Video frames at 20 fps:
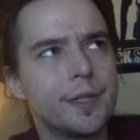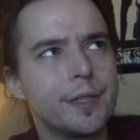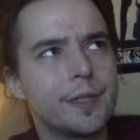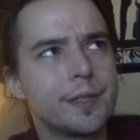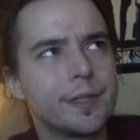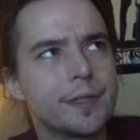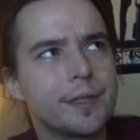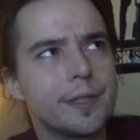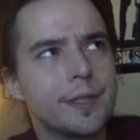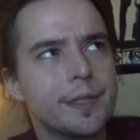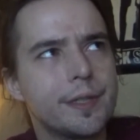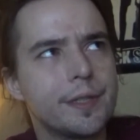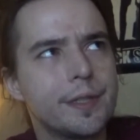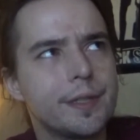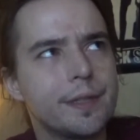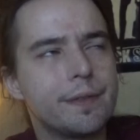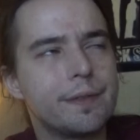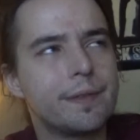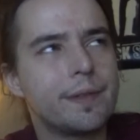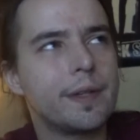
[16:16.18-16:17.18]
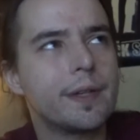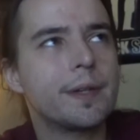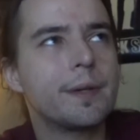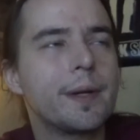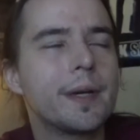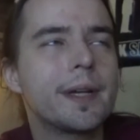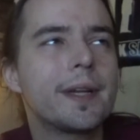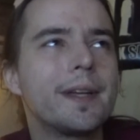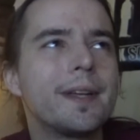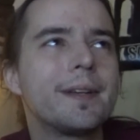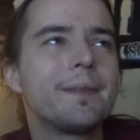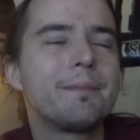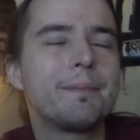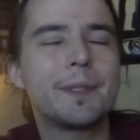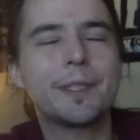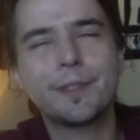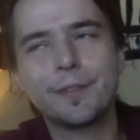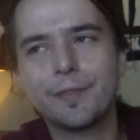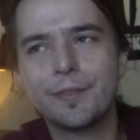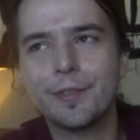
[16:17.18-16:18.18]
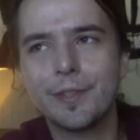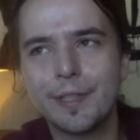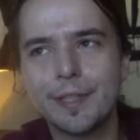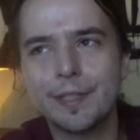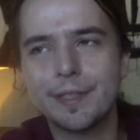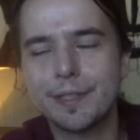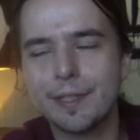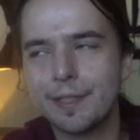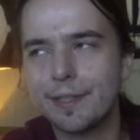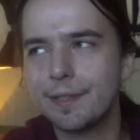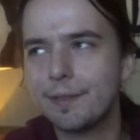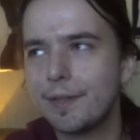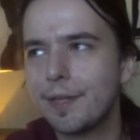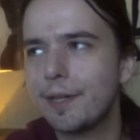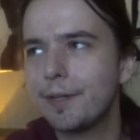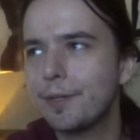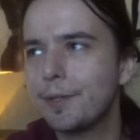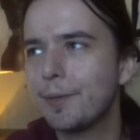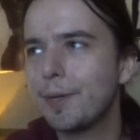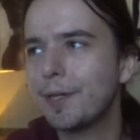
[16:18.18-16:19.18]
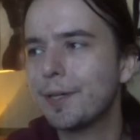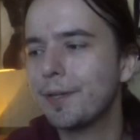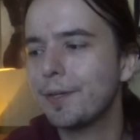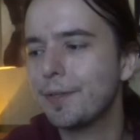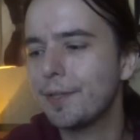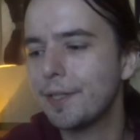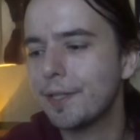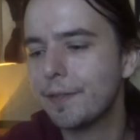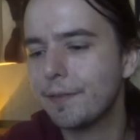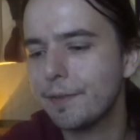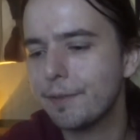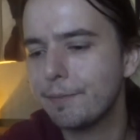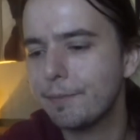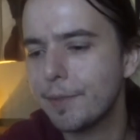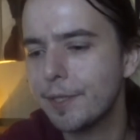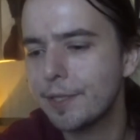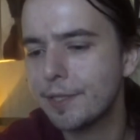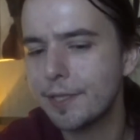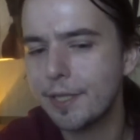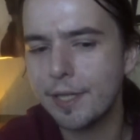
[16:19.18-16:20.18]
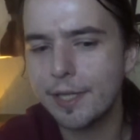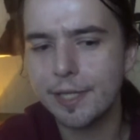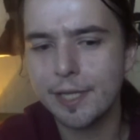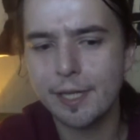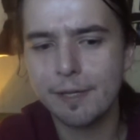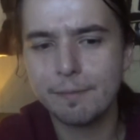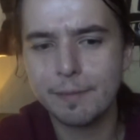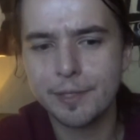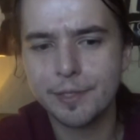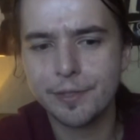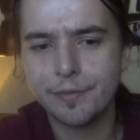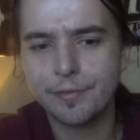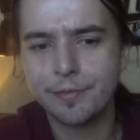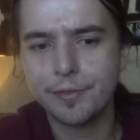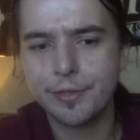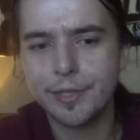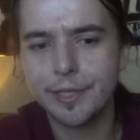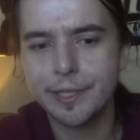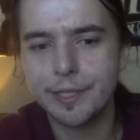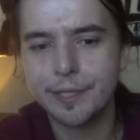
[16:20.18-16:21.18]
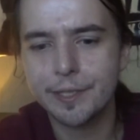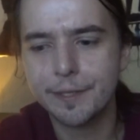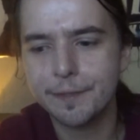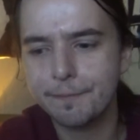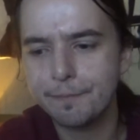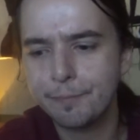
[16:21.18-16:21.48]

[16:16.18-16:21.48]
It's got fucking Mr. Freeze. I don't know. I can't think of him. It's got Mr. Freeze.